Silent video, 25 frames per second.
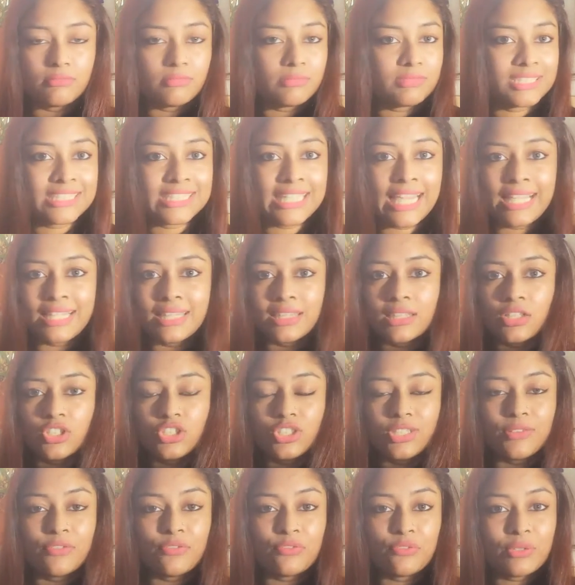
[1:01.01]
state the
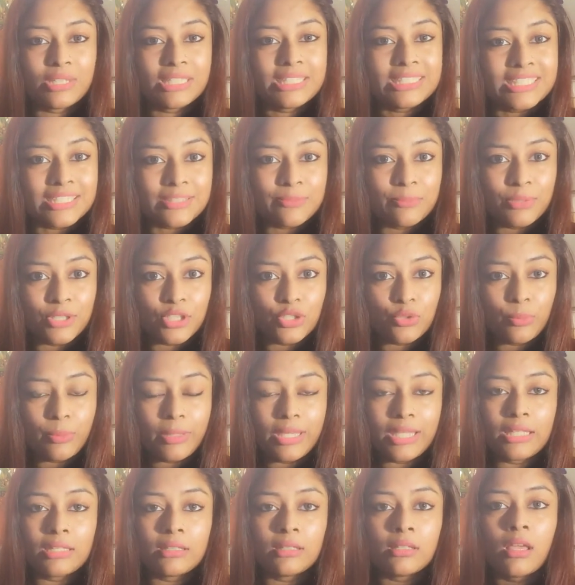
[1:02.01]
difference
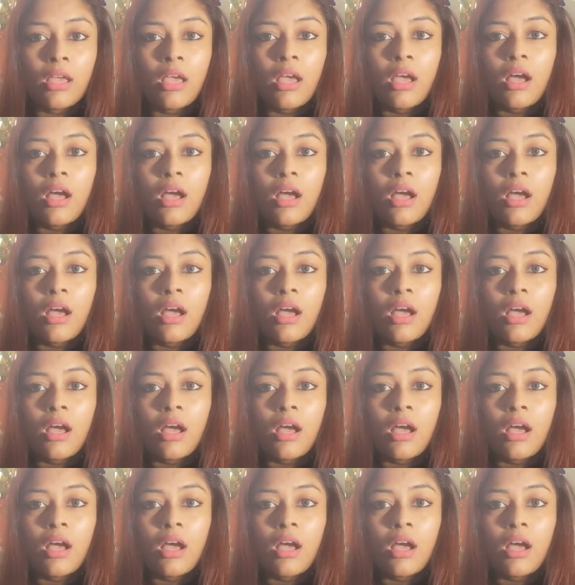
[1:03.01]
between